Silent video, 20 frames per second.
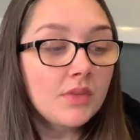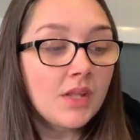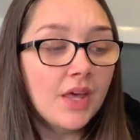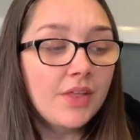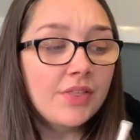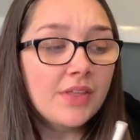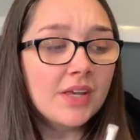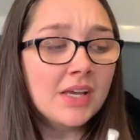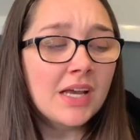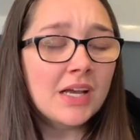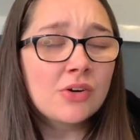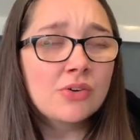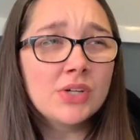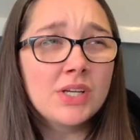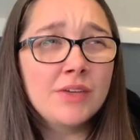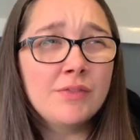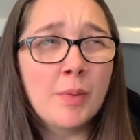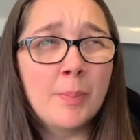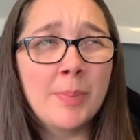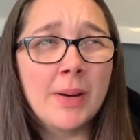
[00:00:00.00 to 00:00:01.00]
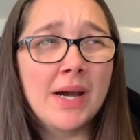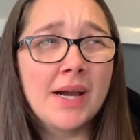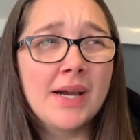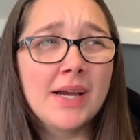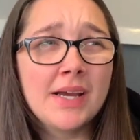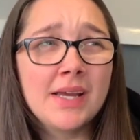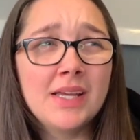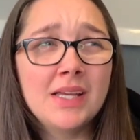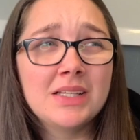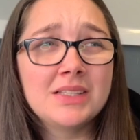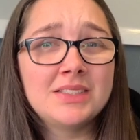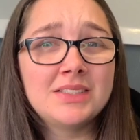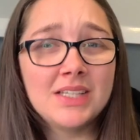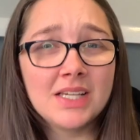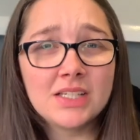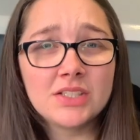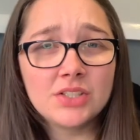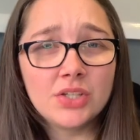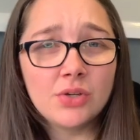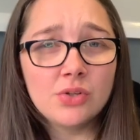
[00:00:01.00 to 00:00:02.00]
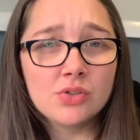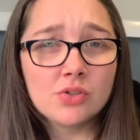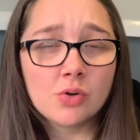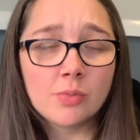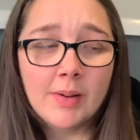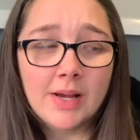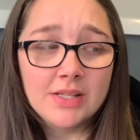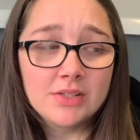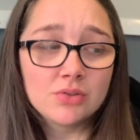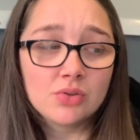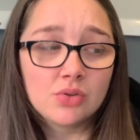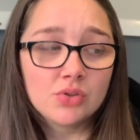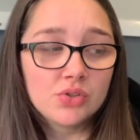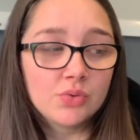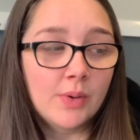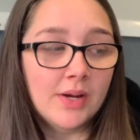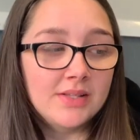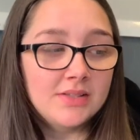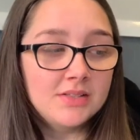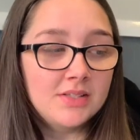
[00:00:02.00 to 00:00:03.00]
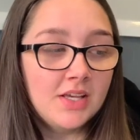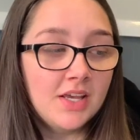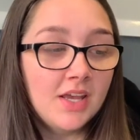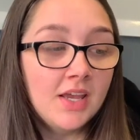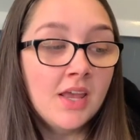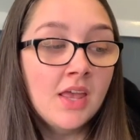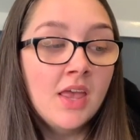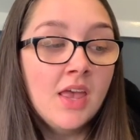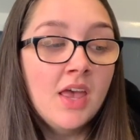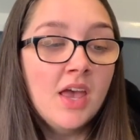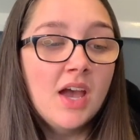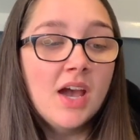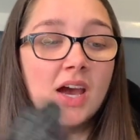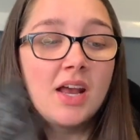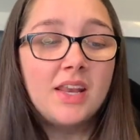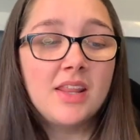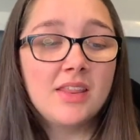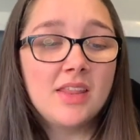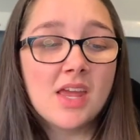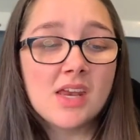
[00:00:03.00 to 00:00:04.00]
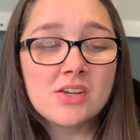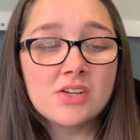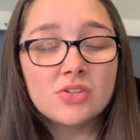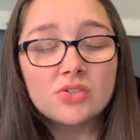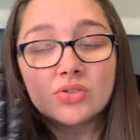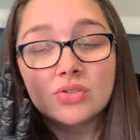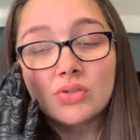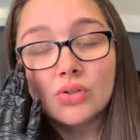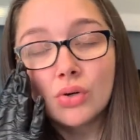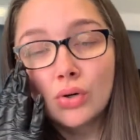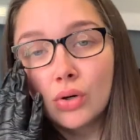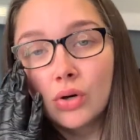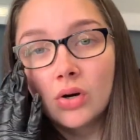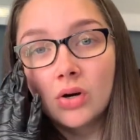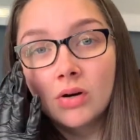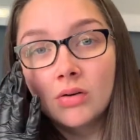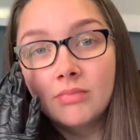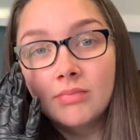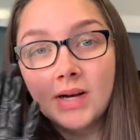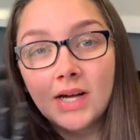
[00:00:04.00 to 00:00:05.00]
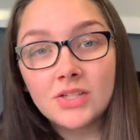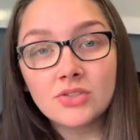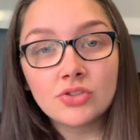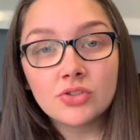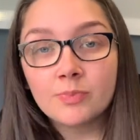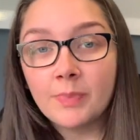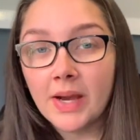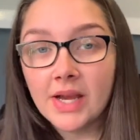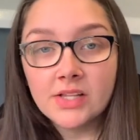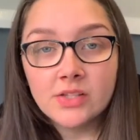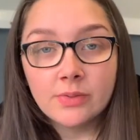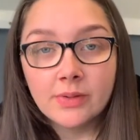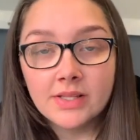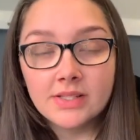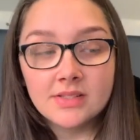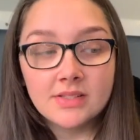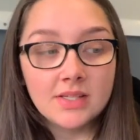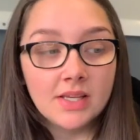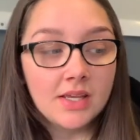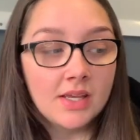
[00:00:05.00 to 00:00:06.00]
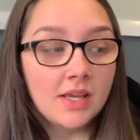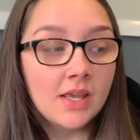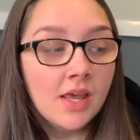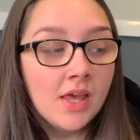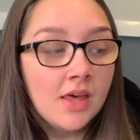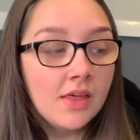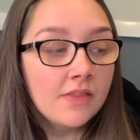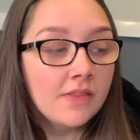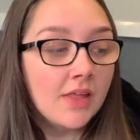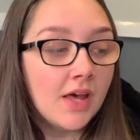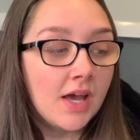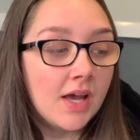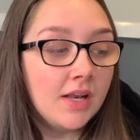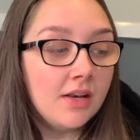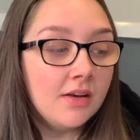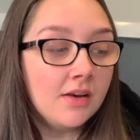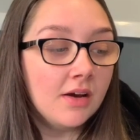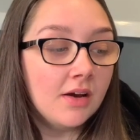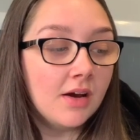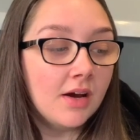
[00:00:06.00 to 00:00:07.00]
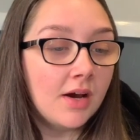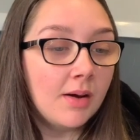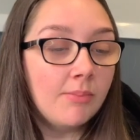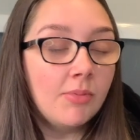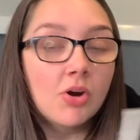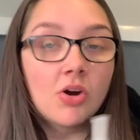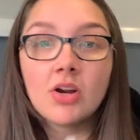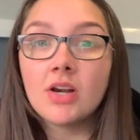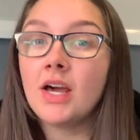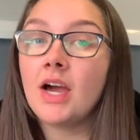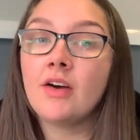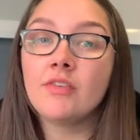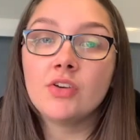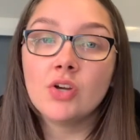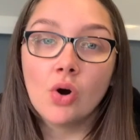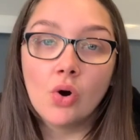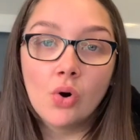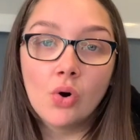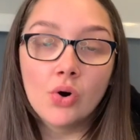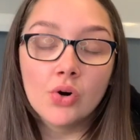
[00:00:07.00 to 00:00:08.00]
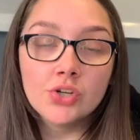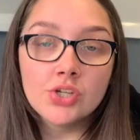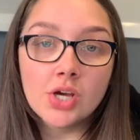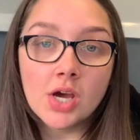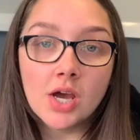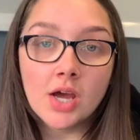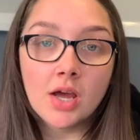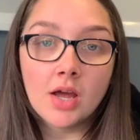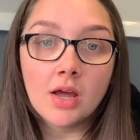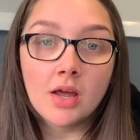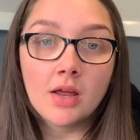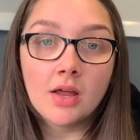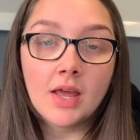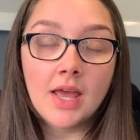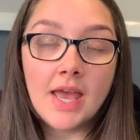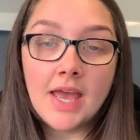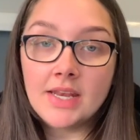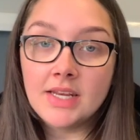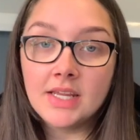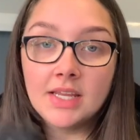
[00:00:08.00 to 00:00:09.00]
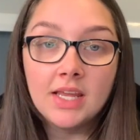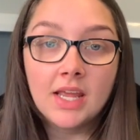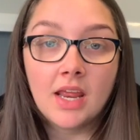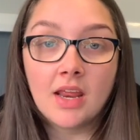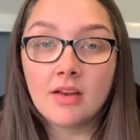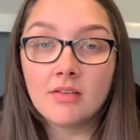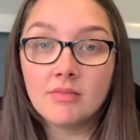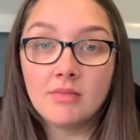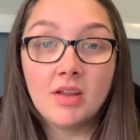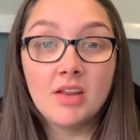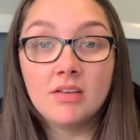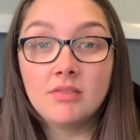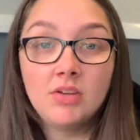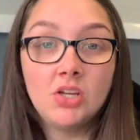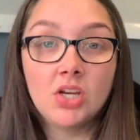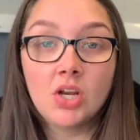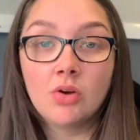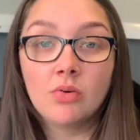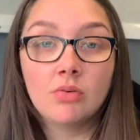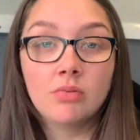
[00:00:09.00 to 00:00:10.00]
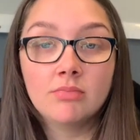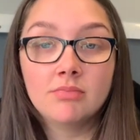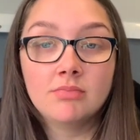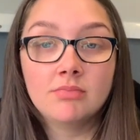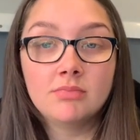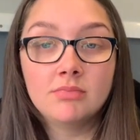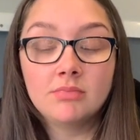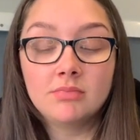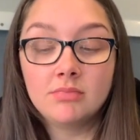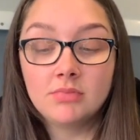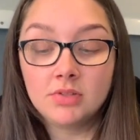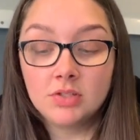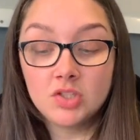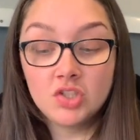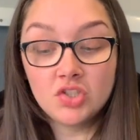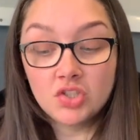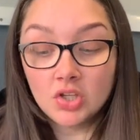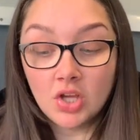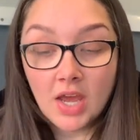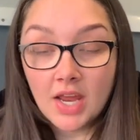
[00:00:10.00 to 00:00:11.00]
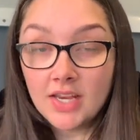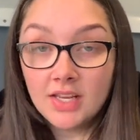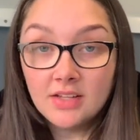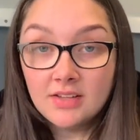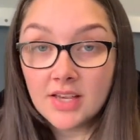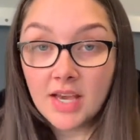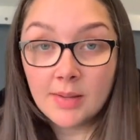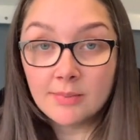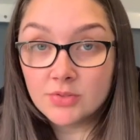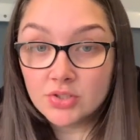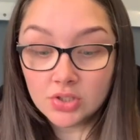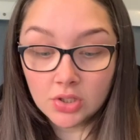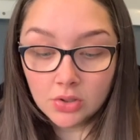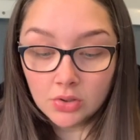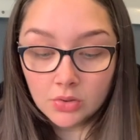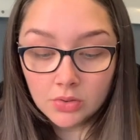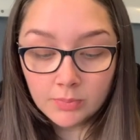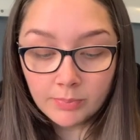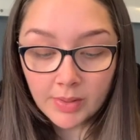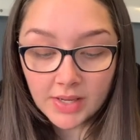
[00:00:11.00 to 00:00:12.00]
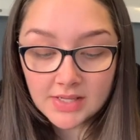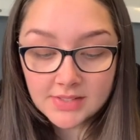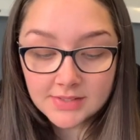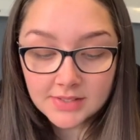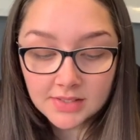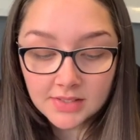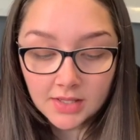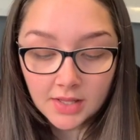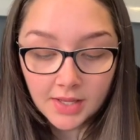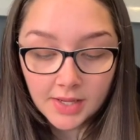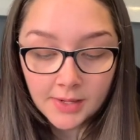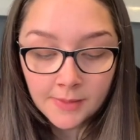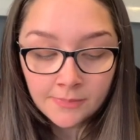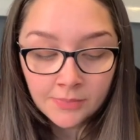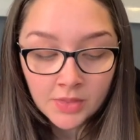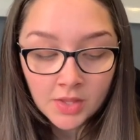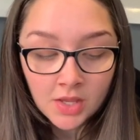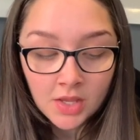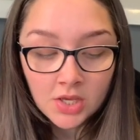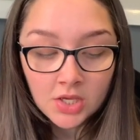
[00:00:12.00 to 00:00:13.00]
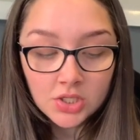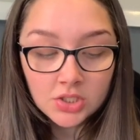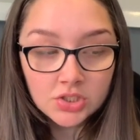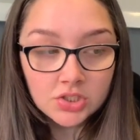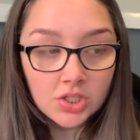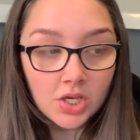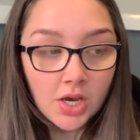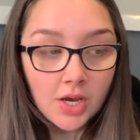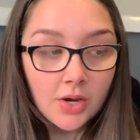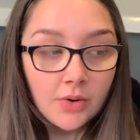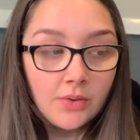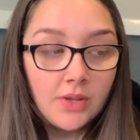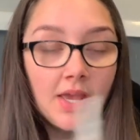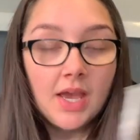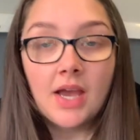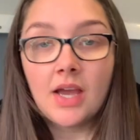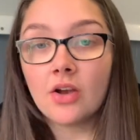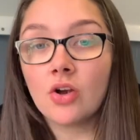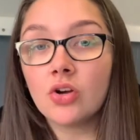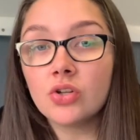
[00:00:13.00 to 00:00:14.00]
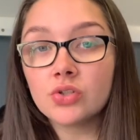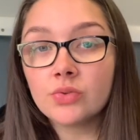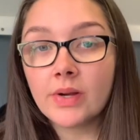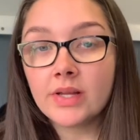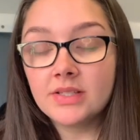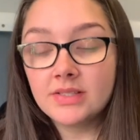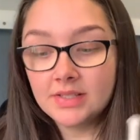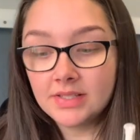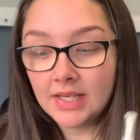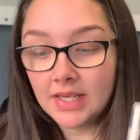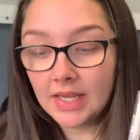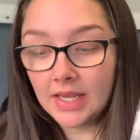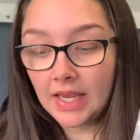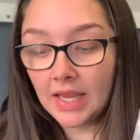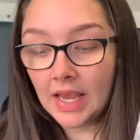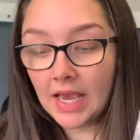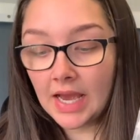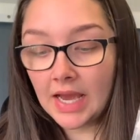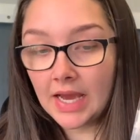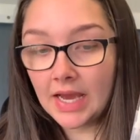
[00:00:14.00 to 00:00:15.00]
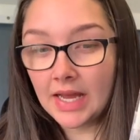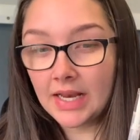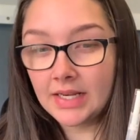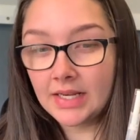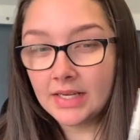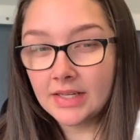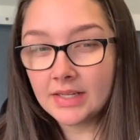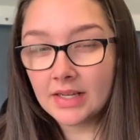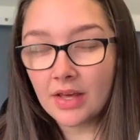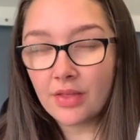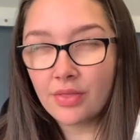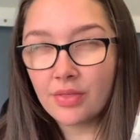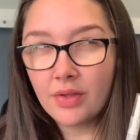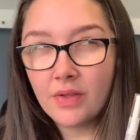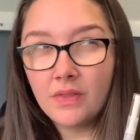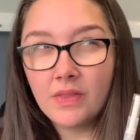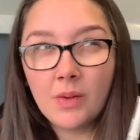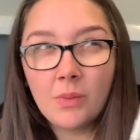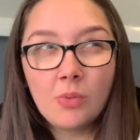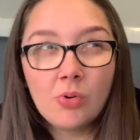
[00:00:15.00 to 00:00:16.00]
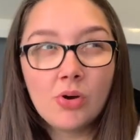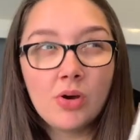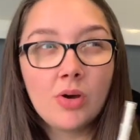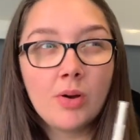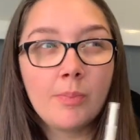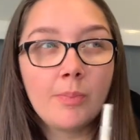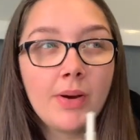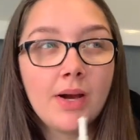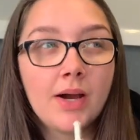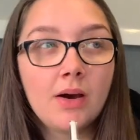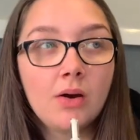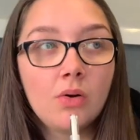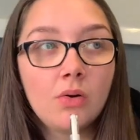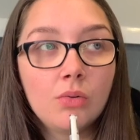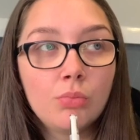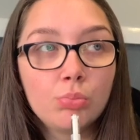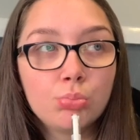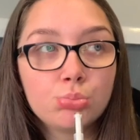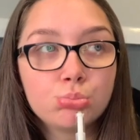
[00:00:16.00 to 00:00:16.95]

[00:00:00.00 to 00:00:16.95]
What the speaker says: I think I could either buy 6 cuticle pens or 20, and in the end I just thought I'll just buy 20, then I'm not gonna have to order any, you know, anytime soon basically. So yeah, I got 20 and I think they were about